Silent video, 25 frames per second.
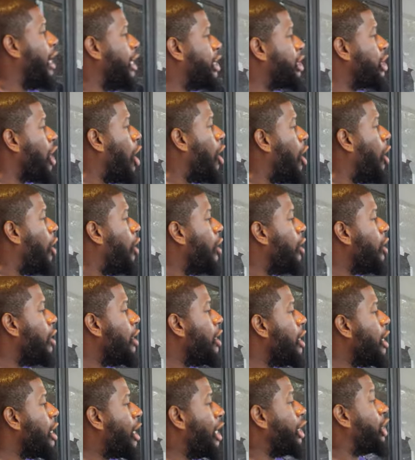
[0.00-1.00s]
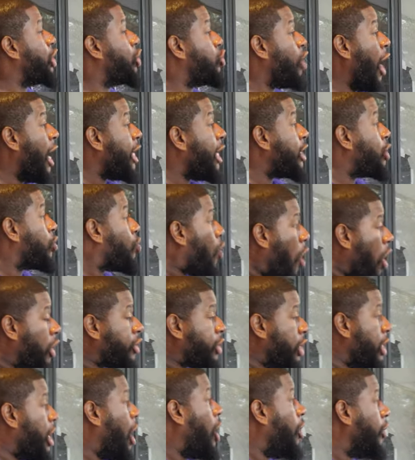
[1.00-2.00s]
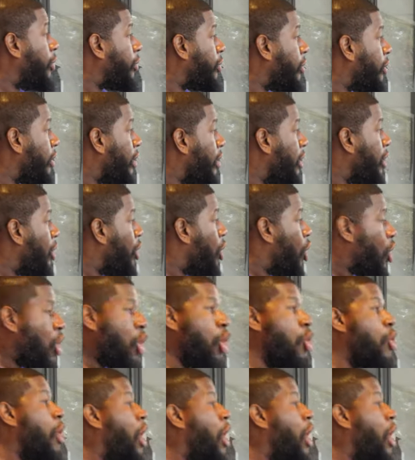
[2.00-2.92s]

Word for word: they saw. Because Christ walked the earth. Who